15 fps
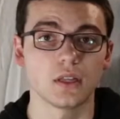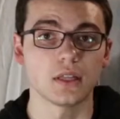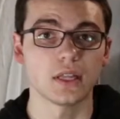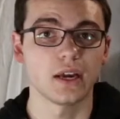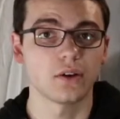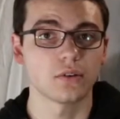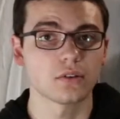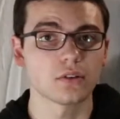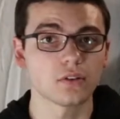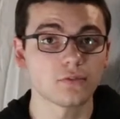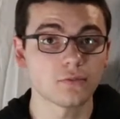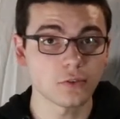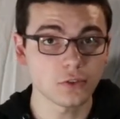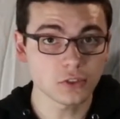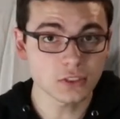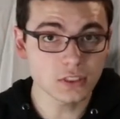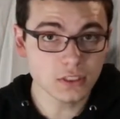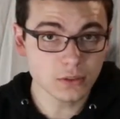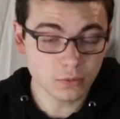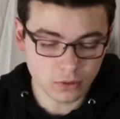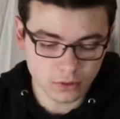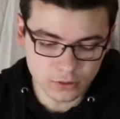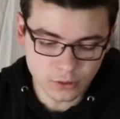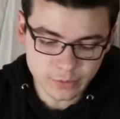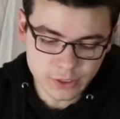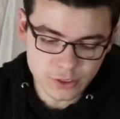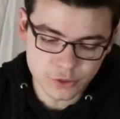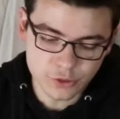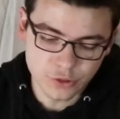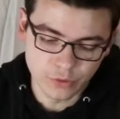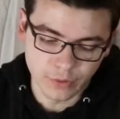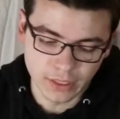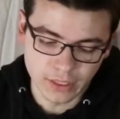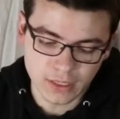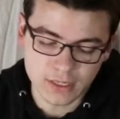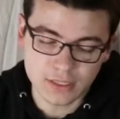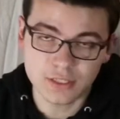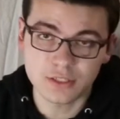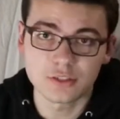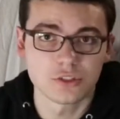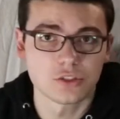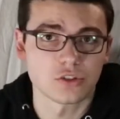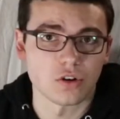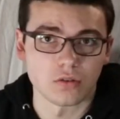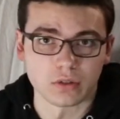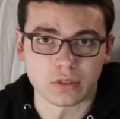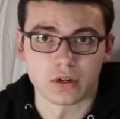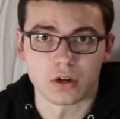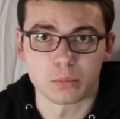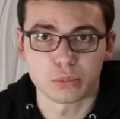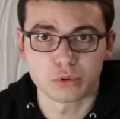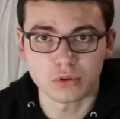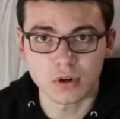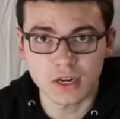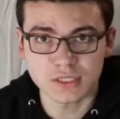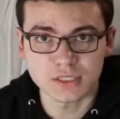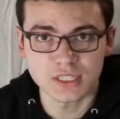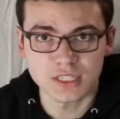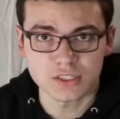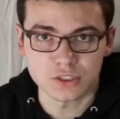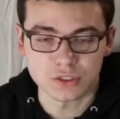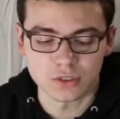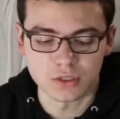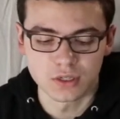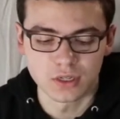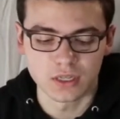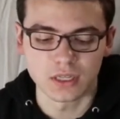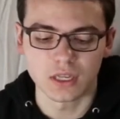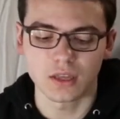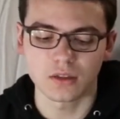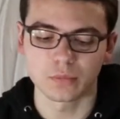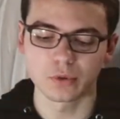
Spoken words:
Now, the first thing we're going to be doing is installing our processor. Now, the